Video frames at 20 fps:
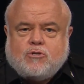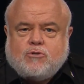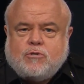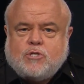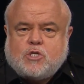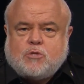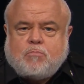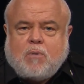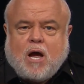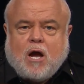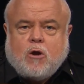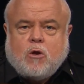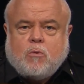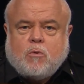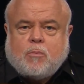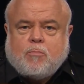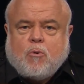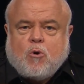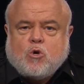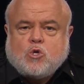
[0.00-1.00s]
to inspire you
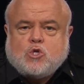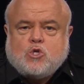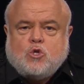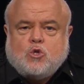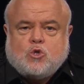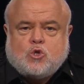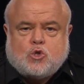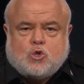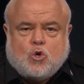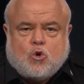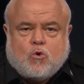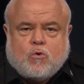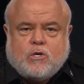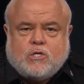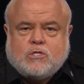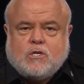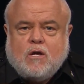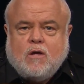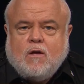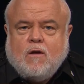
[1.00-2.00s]
with personal
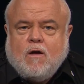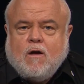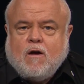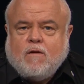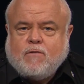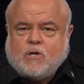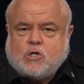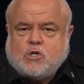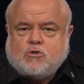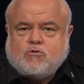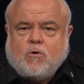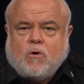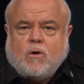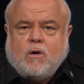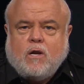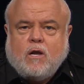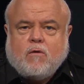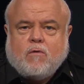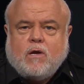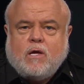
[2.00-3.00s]
stories of
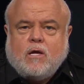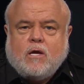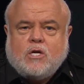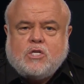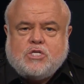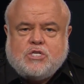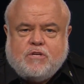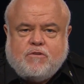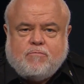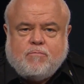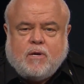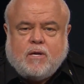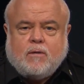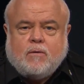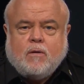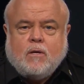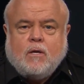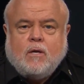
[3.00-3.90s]
extraordinary achievement.